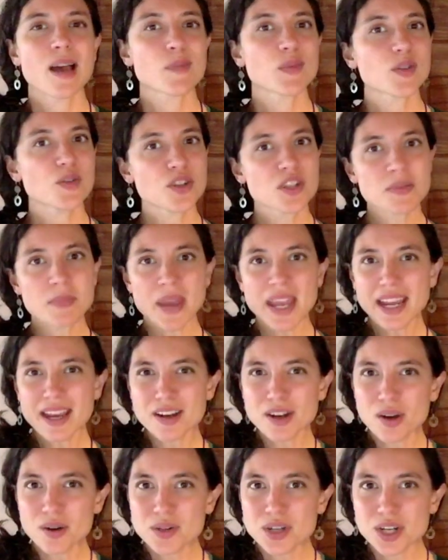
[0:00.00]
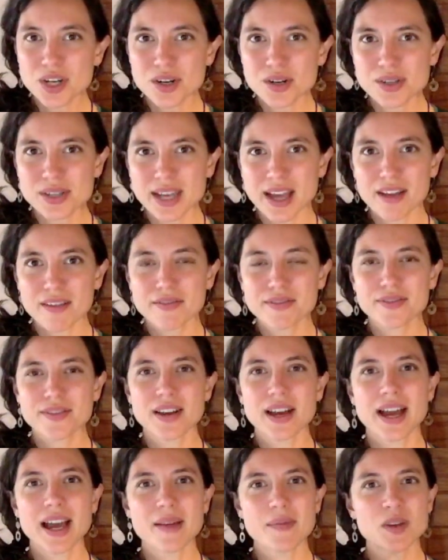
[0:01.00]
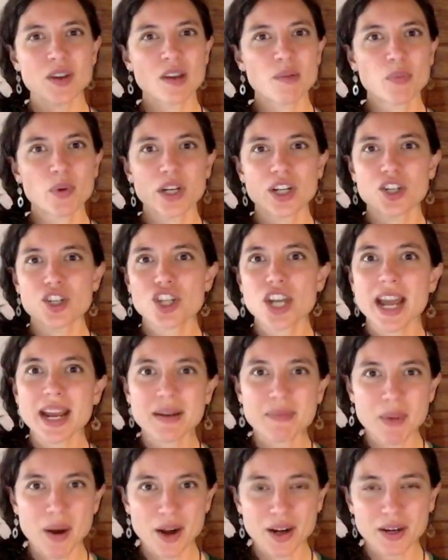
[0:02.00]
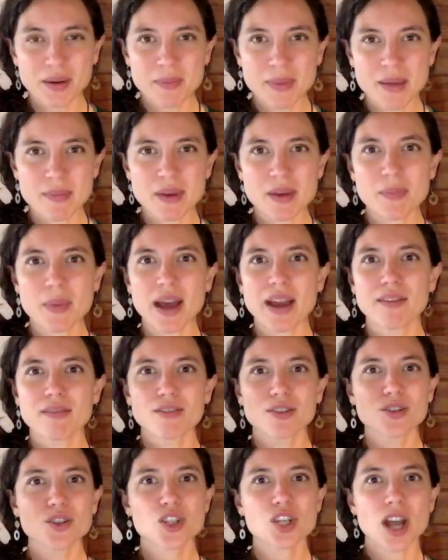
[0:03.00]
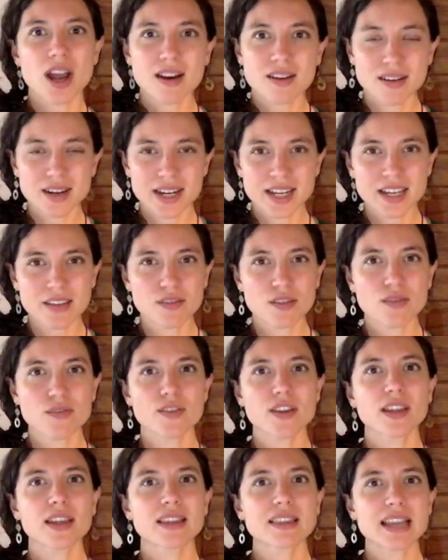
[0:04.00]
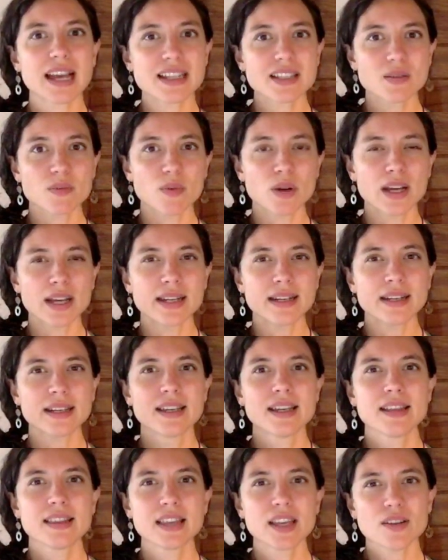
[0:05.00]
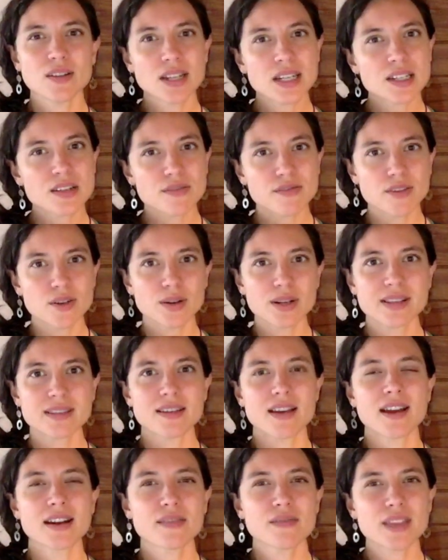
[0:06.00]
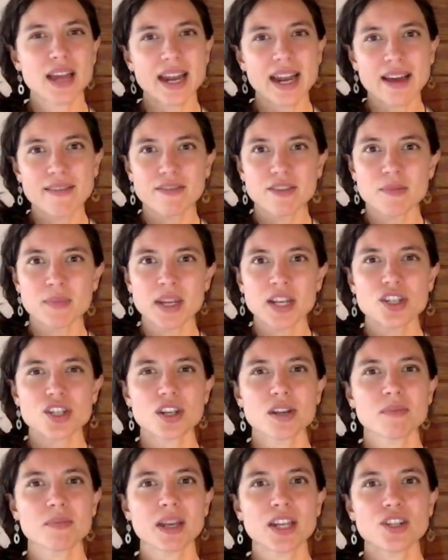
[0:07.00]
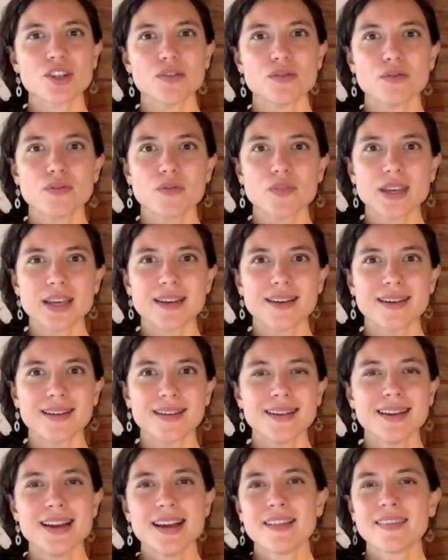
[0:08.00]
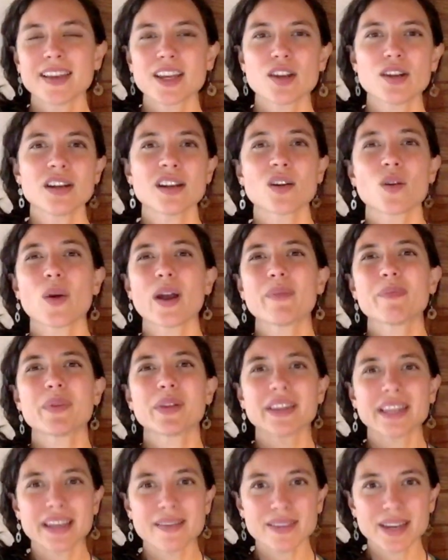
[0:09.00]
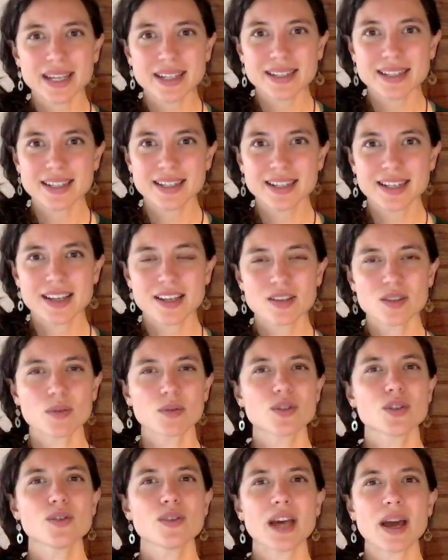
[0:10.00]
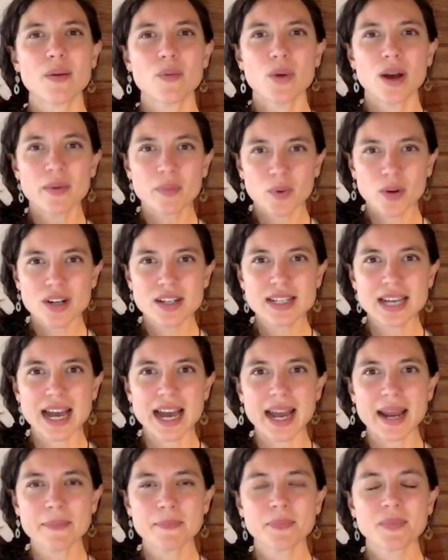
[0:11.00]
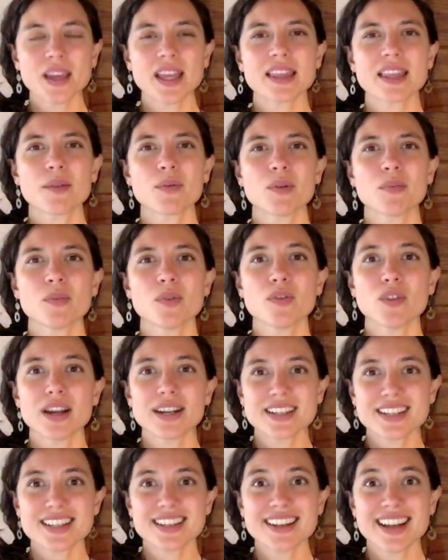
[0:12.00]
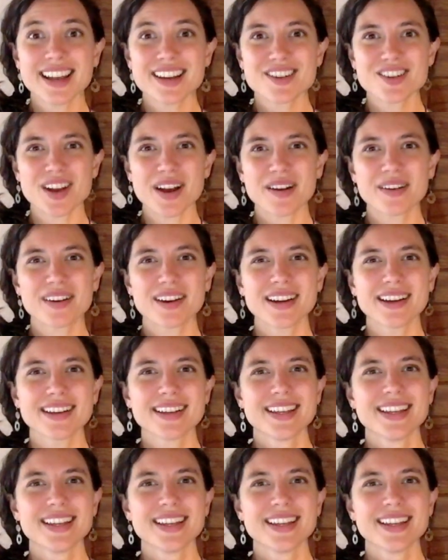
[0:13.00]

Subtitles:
So just make a note to yourself. You can put a check mark maybe by a root chakra if you feel like that's one that you need to focus on, if that affirmation made you feel like you didn't quite believe it. So we'll do that one more time, and then we'll move on to the next chakra.